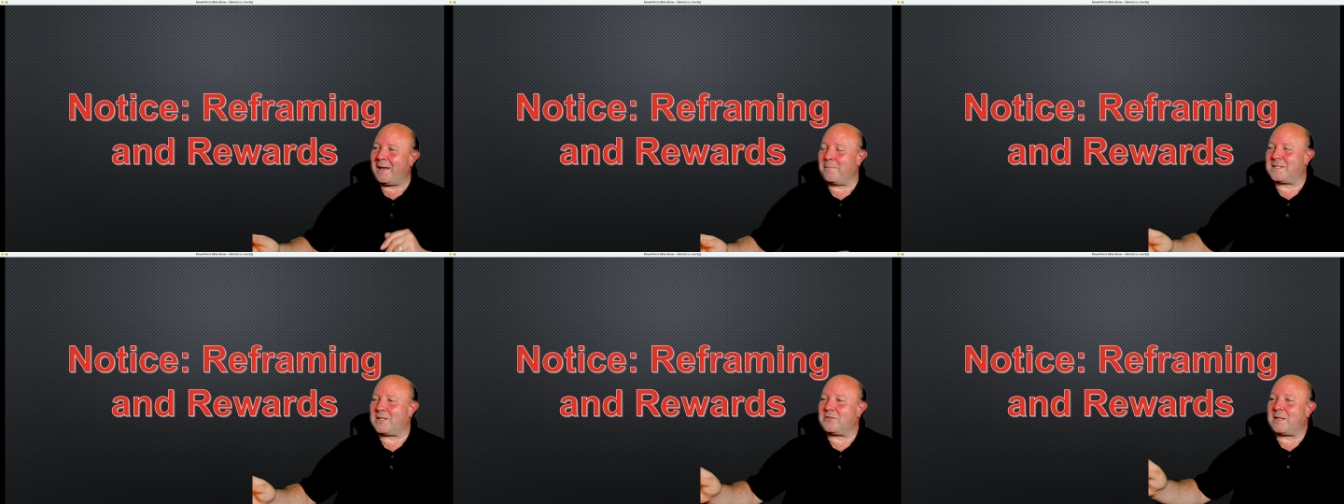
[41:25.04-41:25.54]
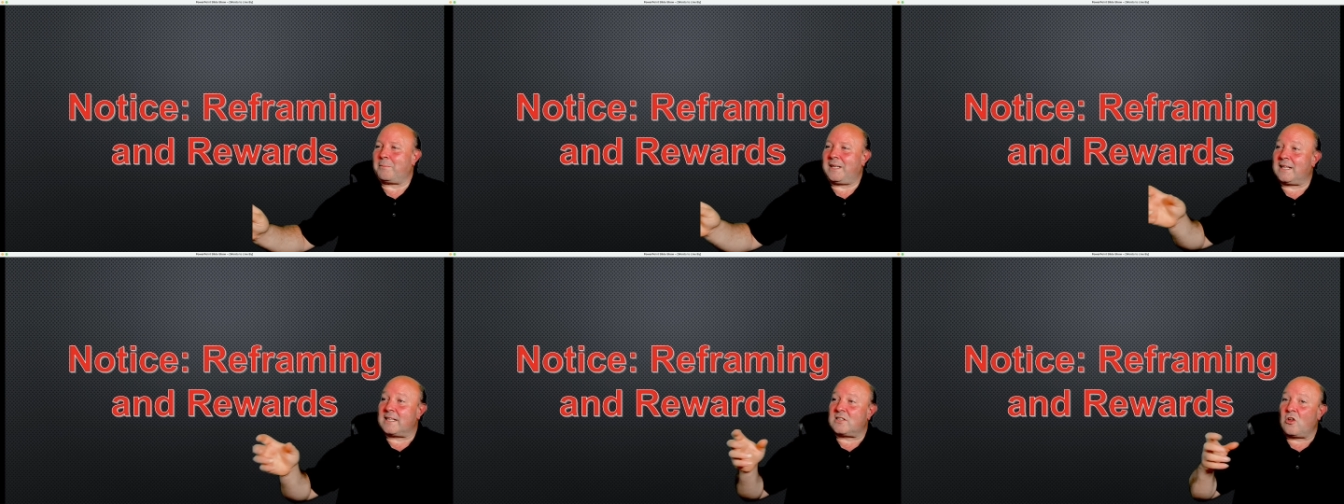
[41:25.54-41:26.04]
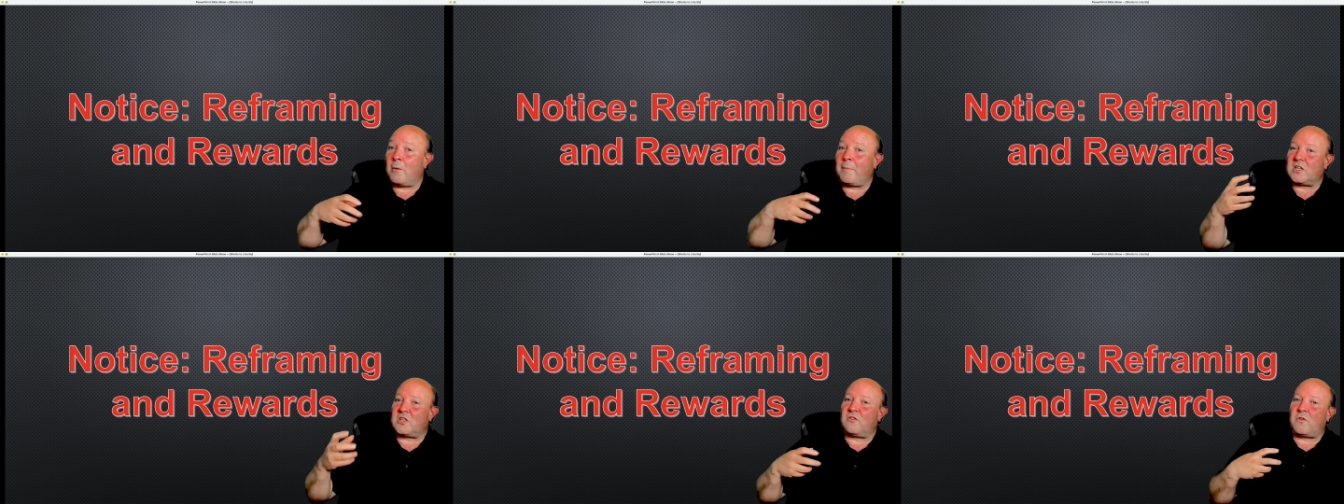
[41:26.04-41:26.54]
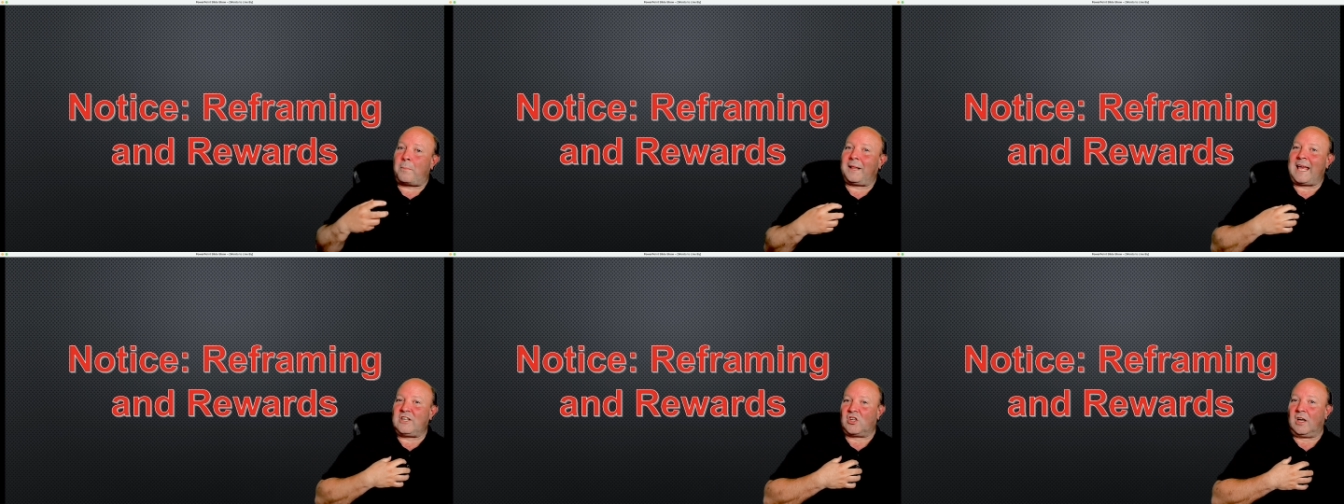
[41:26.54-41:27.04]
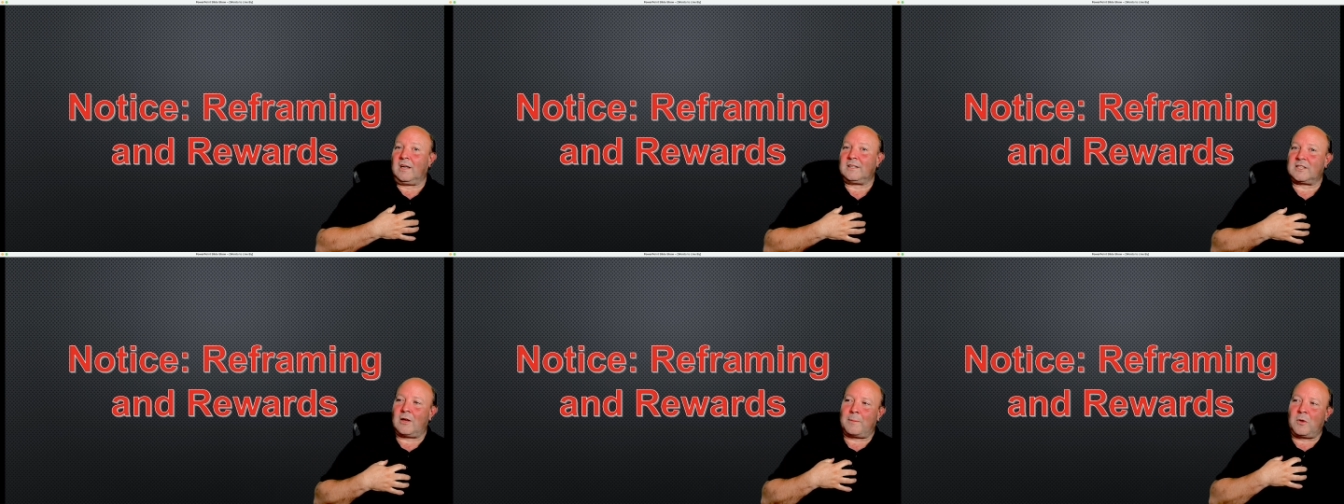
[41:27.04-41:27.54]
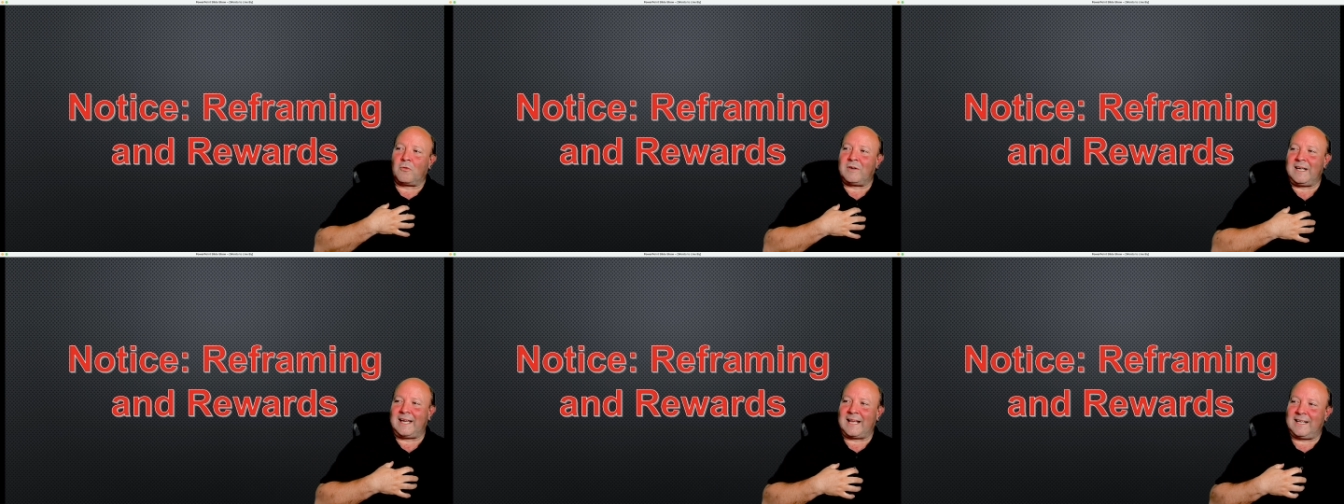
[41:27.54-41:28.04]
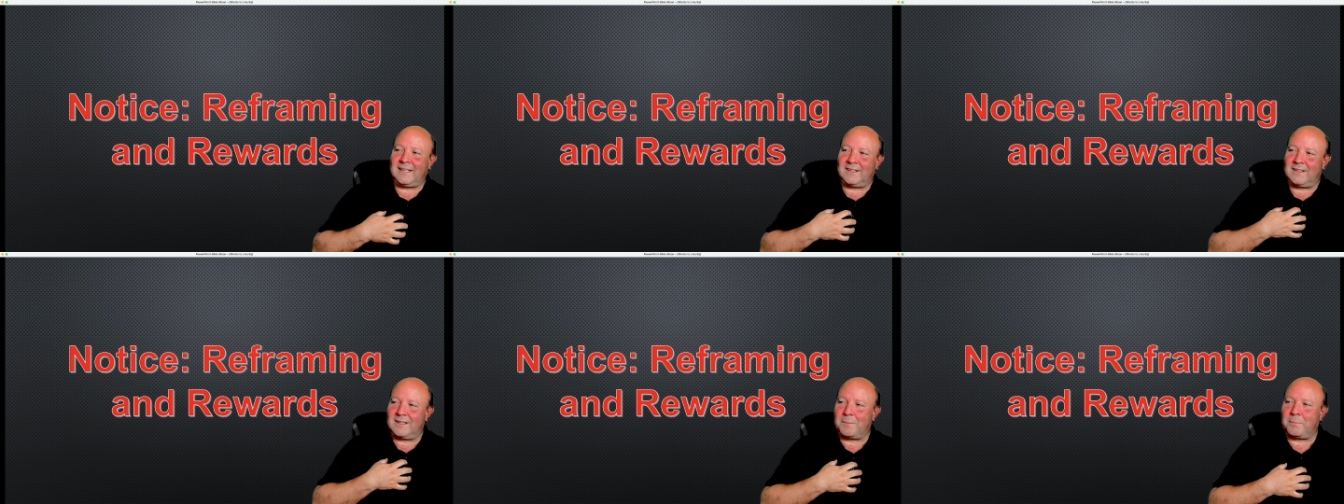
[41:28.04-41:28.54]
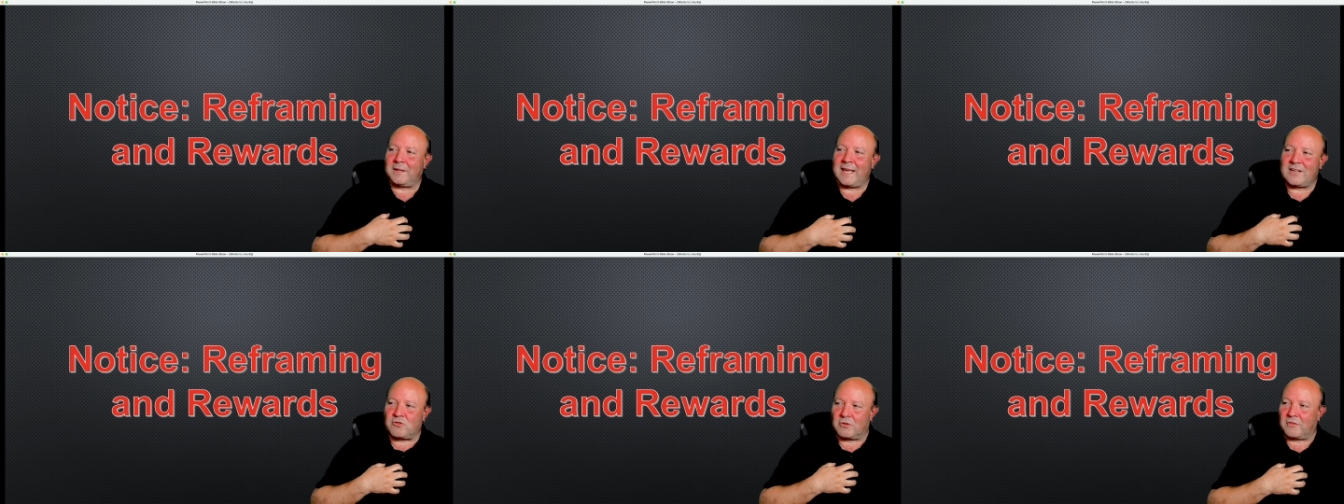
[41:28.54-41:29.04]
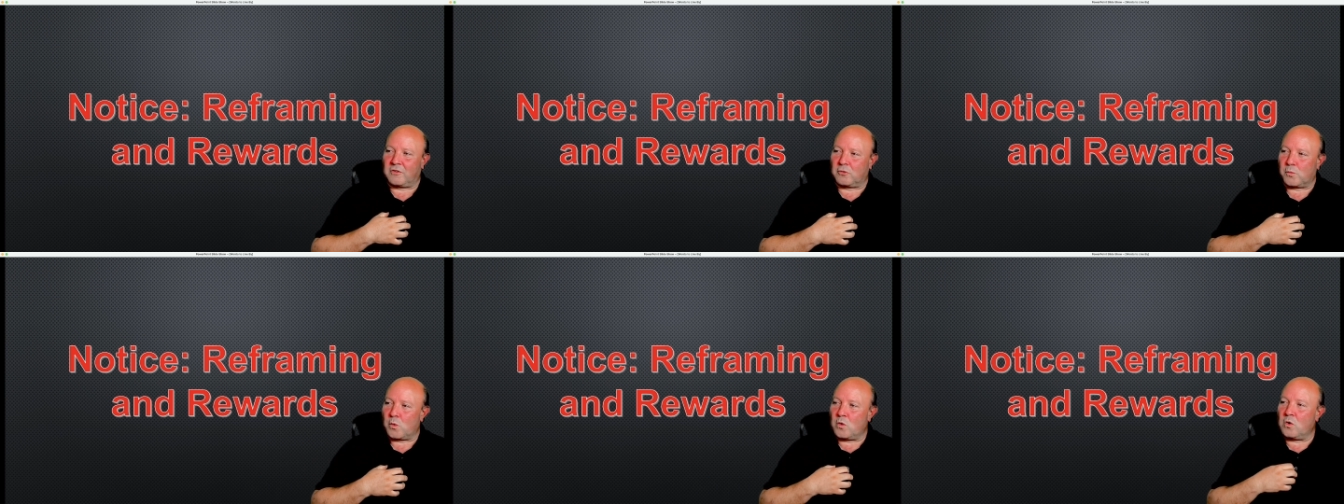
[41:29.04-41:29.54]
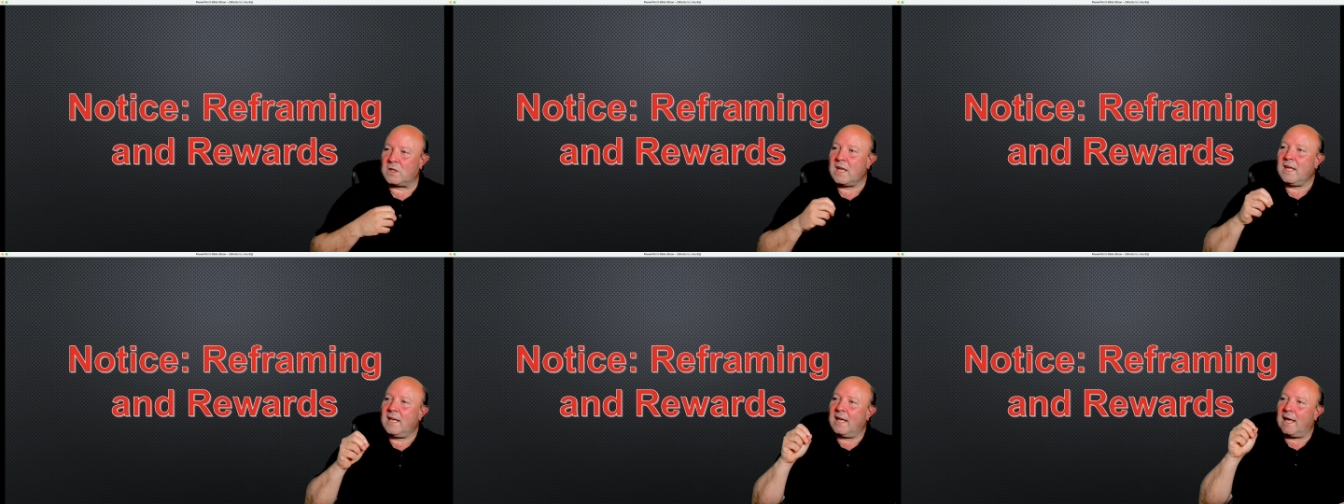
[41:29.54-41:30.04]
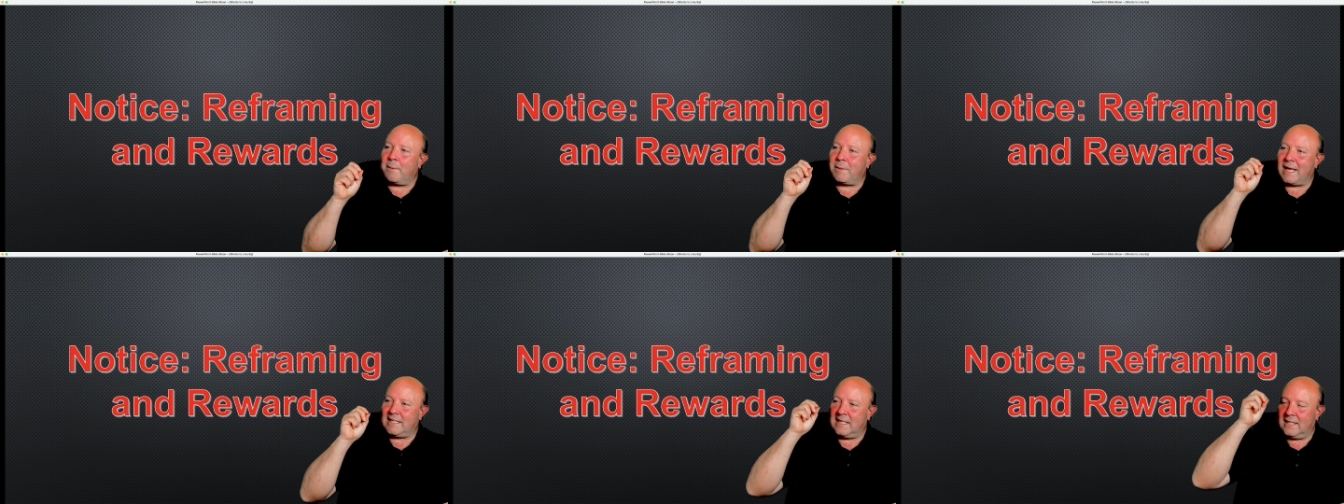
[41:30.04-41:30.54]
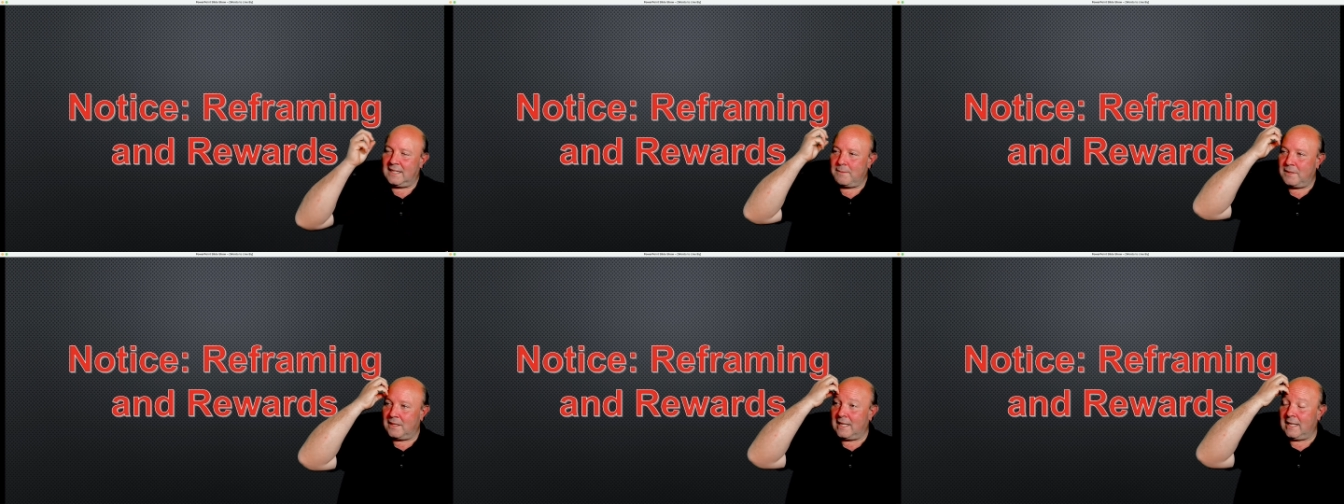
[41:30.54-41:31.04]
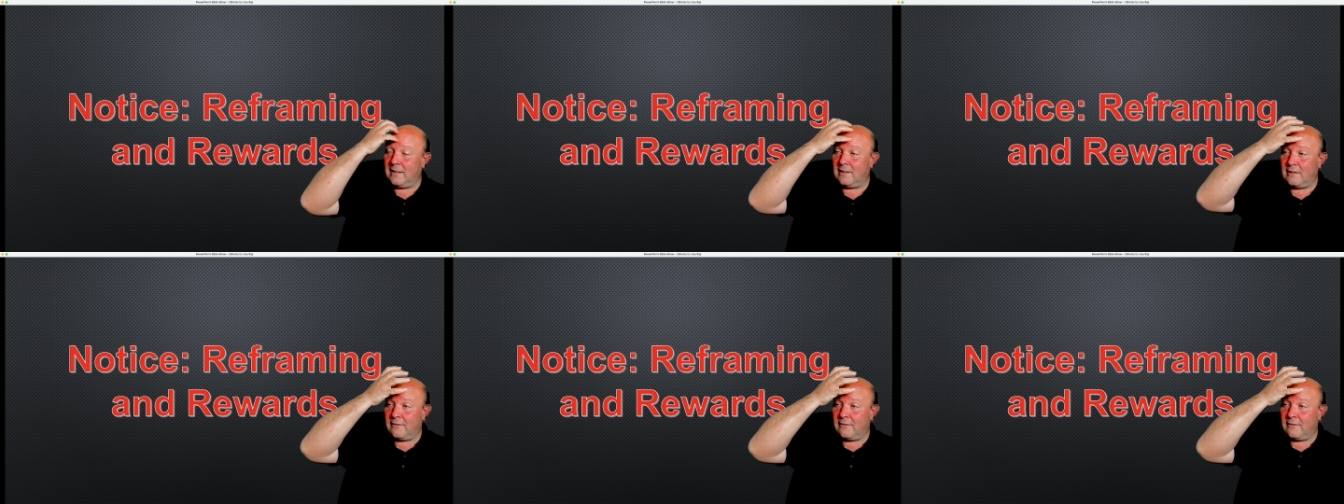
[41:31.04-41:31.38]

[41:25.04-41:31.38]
So something that's not much of a pleasure, so I'm not really getting the pleasure of the reward, I'm getting the